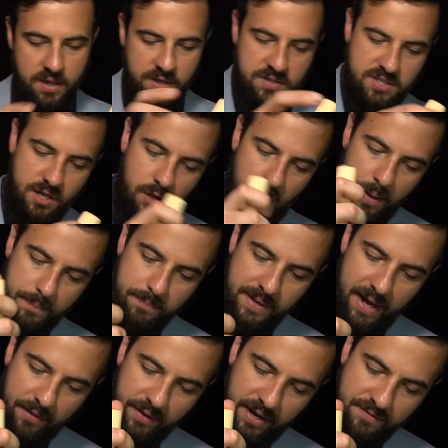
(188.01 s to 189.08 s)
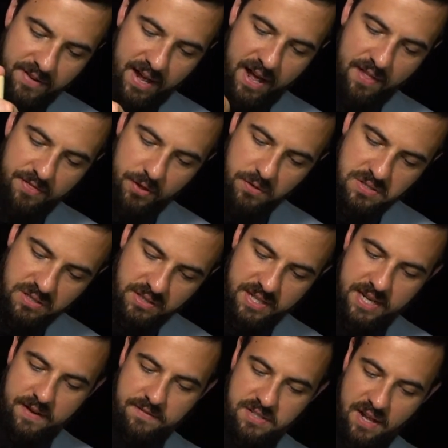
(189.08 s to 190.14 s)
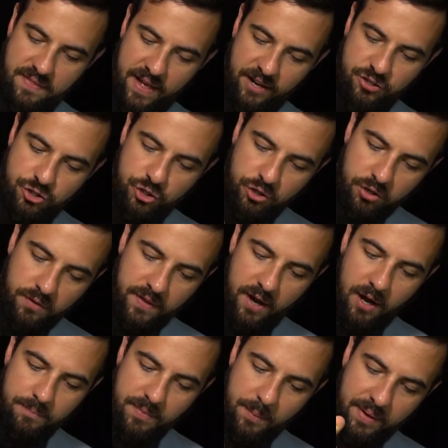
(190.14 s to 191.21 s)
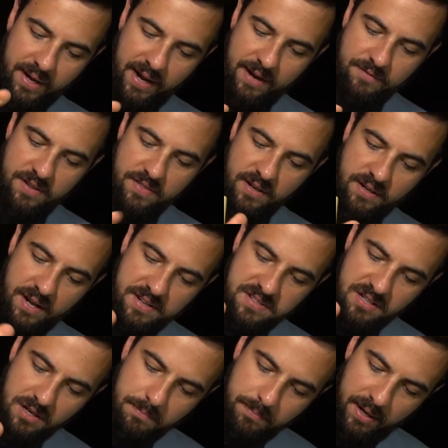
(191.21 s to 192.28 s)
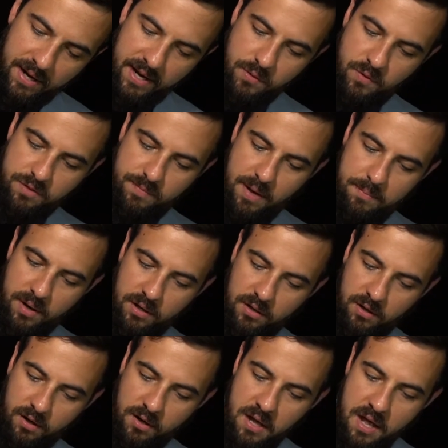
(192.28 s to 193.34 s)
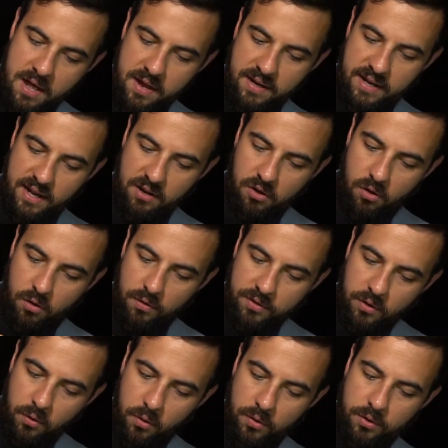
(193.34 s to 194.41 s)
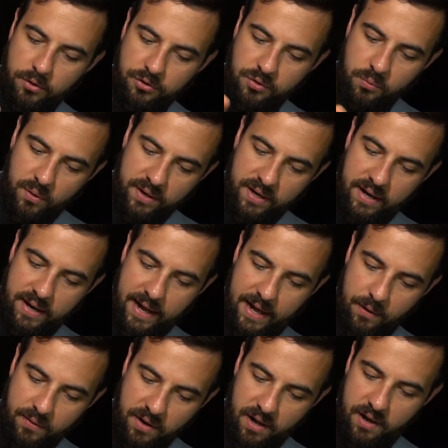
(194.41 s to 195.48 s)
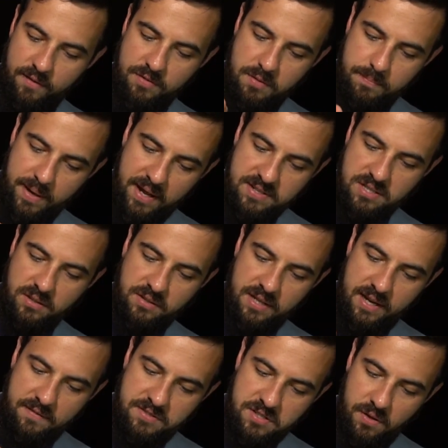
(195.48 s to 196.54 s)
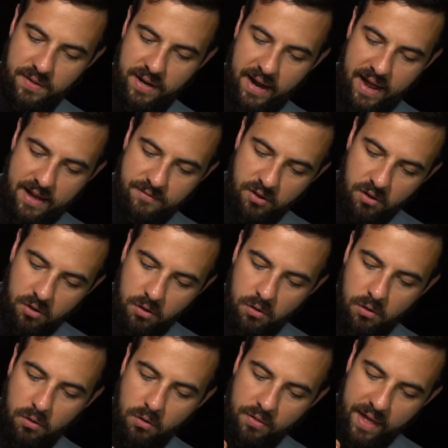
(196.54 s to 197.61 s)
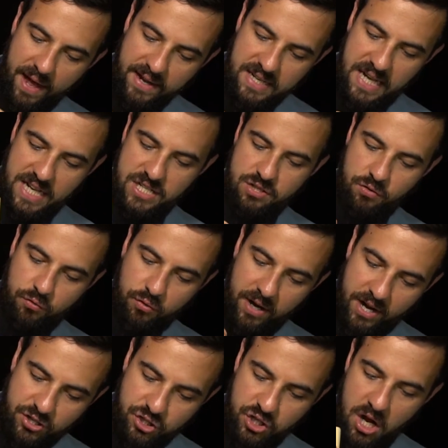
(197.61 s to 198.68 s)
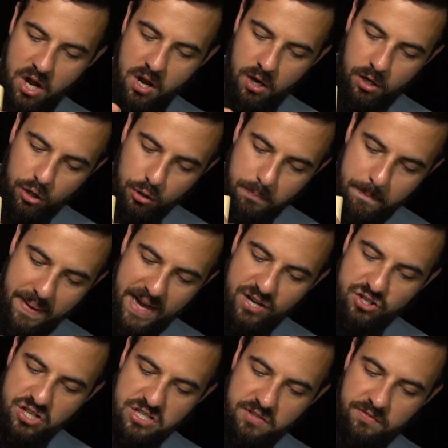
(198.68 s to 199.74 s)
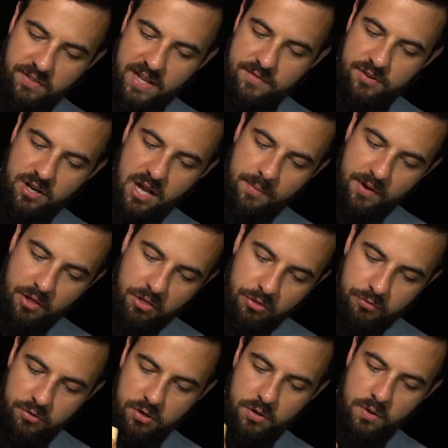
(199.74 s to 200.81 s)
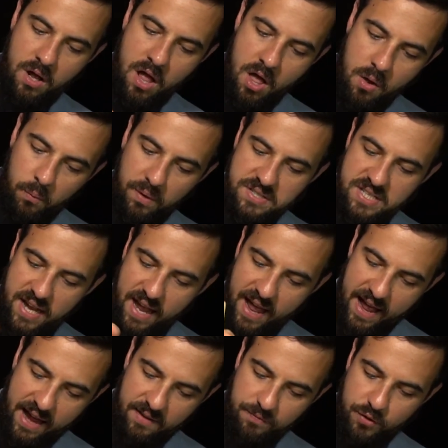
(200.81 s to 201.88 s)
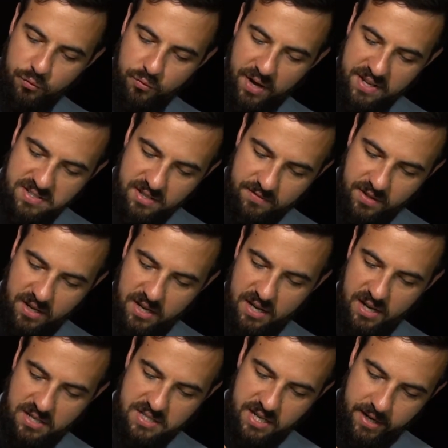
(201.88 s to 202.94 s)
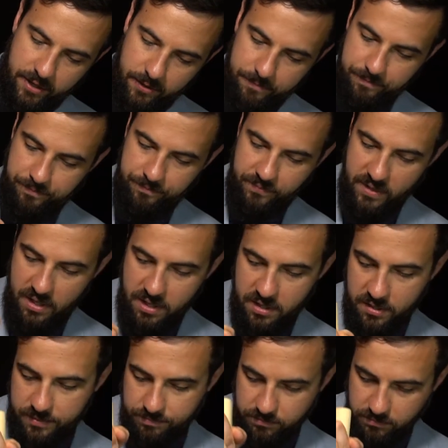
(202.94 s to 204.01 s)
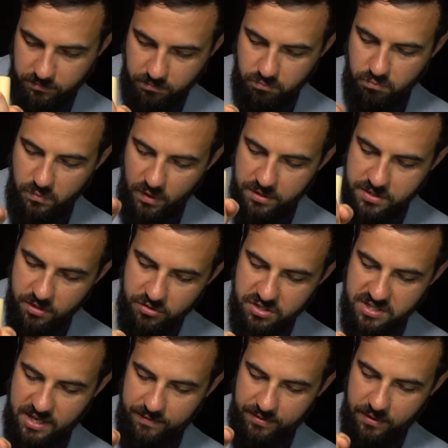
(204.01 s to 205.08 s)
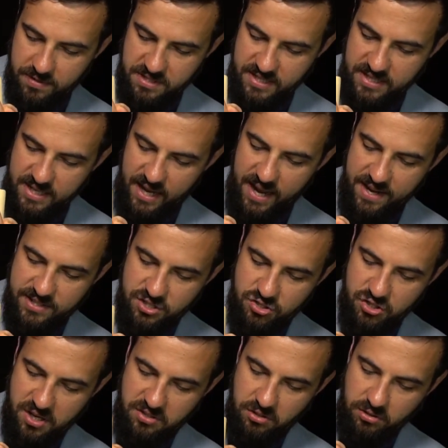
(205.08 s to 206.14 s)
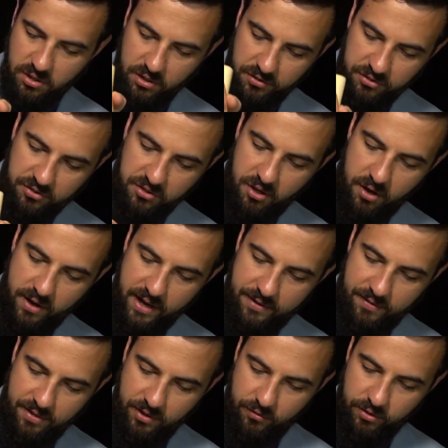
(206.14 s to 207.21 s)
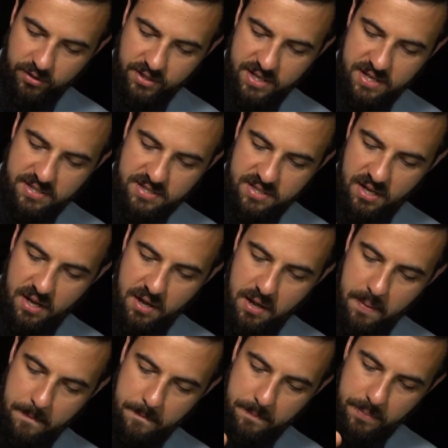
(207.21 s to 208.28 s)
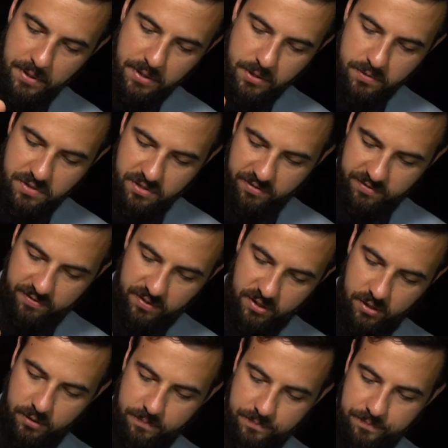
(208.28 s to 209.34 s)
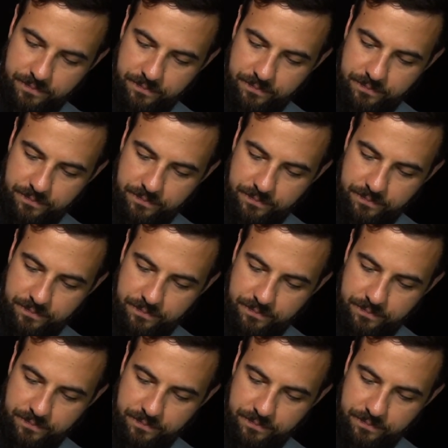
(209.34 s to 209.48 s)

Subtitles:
So now that I've got those leaves and that sugar in there, I'm going to get everything nice and combined with my muddler, get all the oils and whatnot out of the basil leaves so that I have all that nice, fresh, herbaceous flavor coming through once I add the rest of the cocktail. So just giving those a nice, gentle little stir, get everything released. Beautiful.